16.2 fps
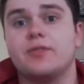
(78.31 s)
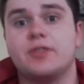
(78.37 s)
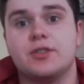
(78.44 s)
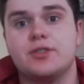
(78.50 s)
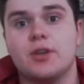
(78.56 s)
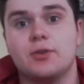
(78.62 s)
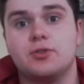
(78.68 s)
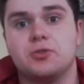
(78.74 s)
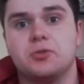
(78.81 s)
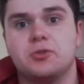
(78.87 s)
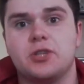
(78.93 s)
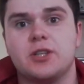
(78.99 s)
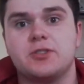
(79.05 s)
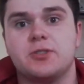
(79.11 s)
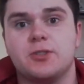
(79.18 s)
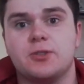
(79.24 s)
of the social
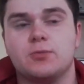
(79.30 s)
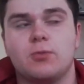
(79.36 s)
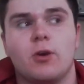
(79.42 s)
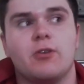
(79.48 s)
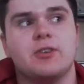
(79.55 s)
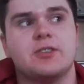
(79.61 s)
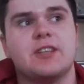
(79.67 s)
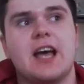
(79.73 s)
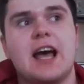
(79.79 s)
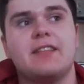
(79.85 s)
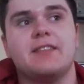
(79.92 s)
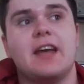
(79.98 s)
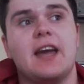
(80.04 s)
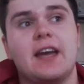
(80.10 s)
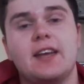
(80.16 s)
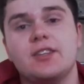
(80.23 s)
justice warriors and
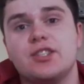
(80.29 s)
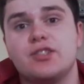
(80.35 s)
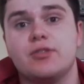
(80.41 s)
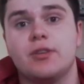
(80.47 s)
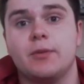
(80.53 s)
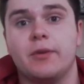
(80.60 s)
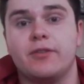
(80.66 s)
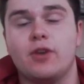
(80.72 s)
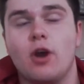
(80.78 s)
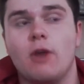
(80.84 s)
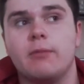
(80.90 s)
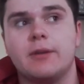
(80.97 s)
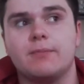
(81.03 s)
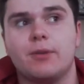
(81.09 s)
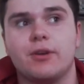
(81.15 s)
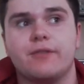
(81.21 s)
their history with
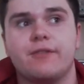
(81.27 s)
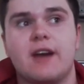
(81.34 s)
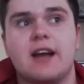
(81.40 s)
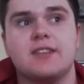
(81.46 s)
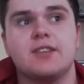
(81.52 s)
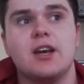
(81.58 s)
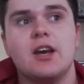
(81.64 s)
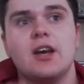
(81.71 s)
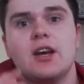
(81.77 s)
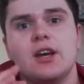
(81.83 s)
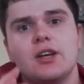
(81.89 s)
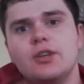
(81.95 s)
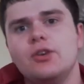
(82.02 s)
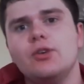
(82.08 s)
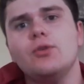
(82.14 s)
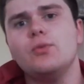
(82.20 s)
comic book fans,
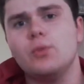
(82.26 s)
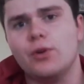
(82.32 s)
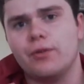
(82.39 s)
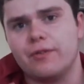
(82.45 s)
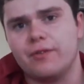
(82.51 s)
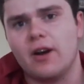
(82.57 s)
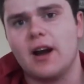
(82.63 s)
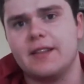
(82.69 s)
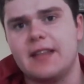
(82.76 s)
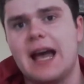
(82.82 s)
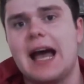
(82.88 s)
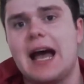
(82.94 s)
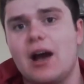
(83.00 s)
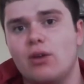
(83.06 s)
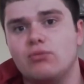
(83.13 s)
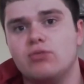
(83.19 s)
you will find
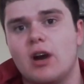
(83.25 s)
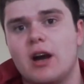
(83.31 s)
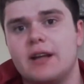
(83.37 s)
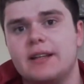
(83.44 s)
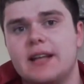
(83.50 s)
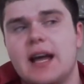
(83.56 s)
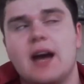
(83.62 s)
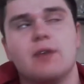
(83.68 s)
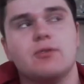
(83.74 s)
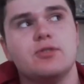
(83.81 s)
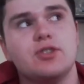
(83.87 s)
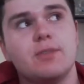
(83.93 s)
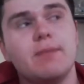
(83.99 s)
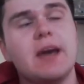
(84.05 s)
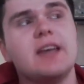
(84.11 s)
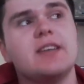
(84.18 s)
that out right now.
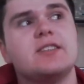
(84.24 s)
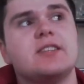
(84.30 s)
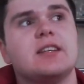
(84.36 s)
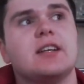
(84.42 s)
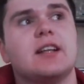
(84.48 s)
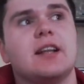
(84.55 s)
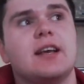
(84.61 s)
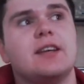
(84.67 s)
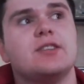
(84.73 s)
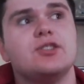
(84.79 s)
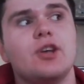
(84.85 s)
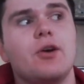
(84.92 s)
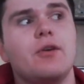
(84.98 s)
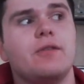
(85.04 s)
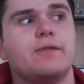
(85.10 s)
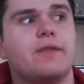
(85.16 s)
So basically,
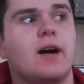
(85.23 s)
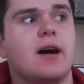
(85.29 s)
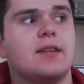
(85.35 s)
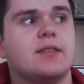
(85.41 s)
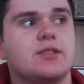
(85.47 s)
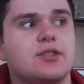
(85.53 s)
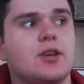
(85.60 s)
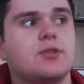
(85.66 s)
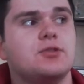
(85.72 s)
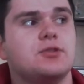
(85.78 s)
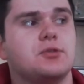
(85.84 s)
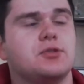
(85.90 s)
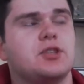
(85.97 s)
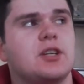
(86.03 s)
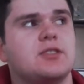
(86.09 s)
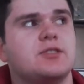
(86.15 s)
so far, the
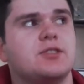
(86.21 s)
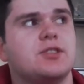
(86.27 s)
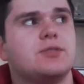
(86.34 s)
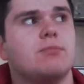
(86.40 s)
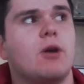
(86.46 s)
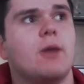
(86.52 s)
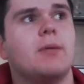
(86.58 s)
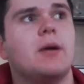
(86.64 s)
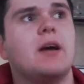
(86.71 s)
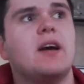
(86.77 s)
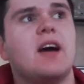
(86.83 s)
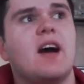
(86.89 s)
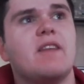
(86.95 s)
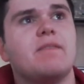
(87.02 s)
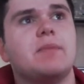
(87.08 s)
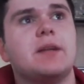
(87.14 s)
social justice mob
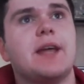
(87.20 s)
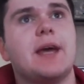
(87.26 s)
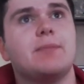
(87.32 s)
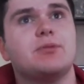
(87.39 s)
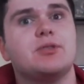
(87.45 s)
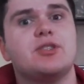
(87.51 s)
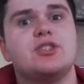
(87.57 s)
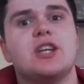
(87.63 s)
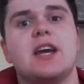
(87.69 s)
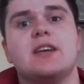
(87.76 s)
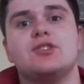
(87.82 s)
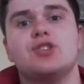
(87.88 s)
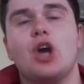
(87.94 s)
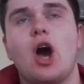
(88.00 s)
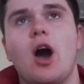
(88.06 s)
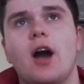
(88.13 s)
have been able to
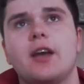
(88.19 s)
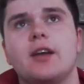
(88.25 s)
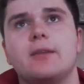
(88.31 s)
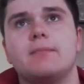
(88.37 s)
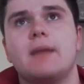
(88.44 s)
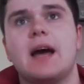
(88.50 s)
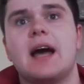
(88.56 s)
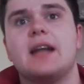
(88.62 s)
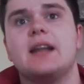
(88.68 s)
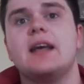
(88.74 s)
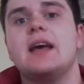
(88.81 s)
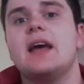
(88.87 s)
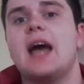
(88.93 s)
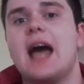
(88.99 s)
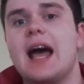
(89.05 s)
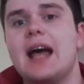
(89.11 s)
change Iron Man
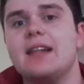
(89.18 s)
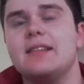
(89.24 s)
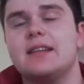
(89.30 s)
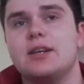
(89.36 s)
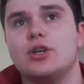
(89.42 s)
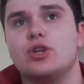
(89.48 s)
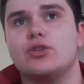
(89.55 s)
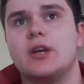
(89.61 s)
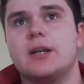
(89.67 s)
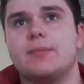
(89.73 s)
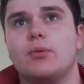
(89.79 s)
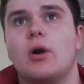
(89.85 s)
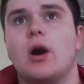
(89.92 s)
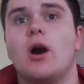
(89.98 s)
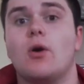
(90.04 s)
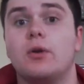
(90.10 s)
and the
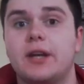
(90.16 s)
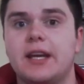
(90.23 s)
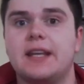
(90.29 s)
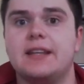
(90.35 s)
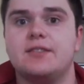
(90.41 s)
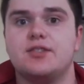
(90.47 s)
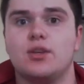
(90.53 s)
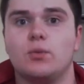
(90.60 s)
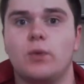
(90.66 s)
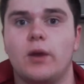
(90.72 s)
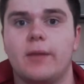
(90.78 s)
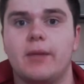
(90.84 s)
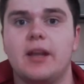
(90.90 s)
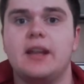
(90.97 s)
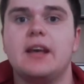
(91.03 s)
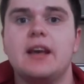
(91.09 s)
Incredible Hulk into
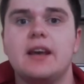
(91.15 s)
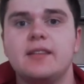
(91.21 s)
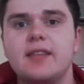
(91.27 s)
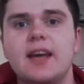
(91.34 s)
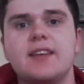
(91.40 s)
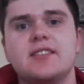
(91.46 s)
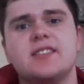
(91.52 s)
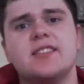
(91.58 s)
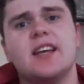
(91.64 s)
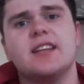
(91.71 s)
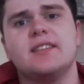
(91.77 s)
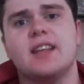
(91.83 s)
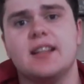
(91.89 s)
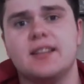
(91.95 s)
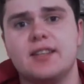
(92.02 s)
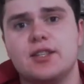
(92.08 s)
women. They said
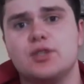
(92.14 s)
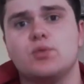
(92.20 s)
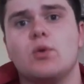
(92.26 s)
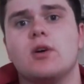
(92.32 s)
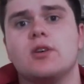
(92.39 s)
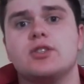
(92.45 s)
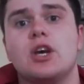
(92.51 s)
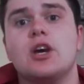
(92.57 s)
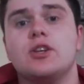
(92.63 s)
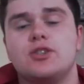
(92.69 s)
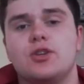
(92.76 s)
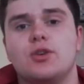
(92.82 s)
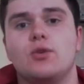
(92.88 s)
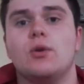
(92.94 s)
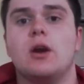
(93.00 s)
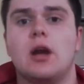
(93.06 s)
that this was
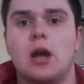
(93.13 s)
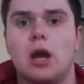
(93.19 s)
to